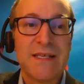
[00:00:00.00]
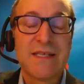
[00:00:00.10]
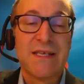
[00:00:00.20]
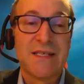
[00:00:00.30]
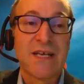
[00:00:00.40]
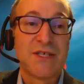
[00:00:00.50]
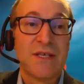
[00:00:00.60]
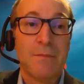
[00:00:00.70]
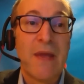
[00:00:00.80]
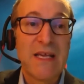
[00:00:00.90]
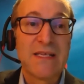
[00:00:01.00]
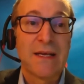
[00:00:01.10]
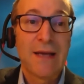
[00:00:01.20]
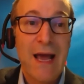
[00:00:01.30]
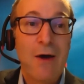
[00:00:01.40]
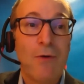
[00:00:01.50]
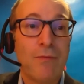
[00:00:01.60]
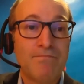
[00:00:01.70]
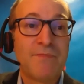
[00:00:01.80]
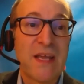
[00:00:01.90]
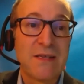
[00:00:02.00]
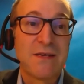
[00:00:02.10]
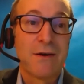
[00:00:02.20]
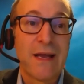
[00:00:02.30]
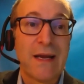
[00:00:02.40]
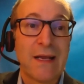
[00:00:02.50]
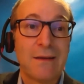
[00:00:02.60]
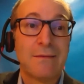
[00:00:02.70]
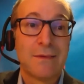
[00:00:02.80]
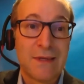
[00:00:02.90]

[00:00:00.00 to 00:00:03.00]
it's actually amazing how things are getting